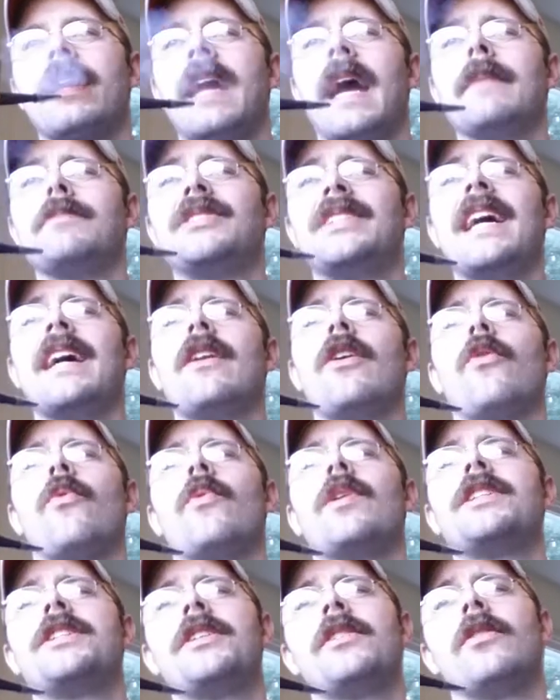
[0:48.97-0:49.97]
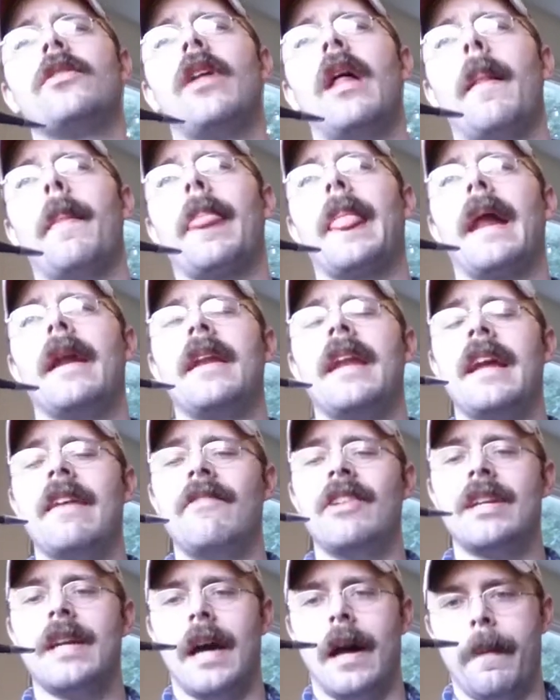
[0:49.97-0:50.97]
Capstan Original
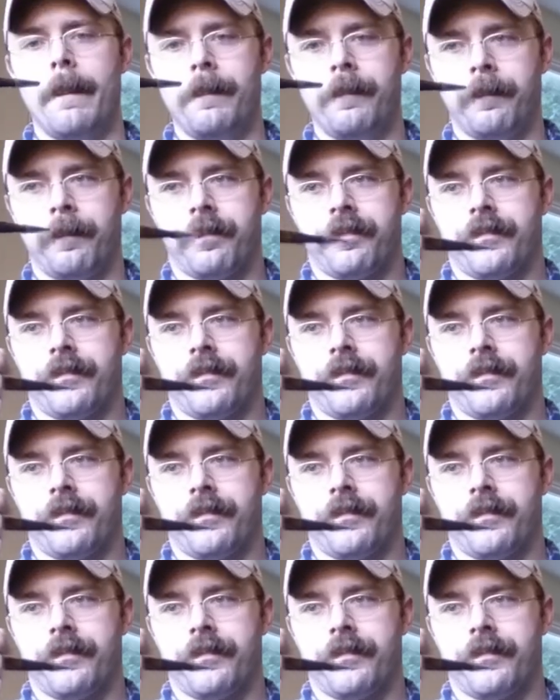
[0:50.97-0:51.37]
Navy Cut.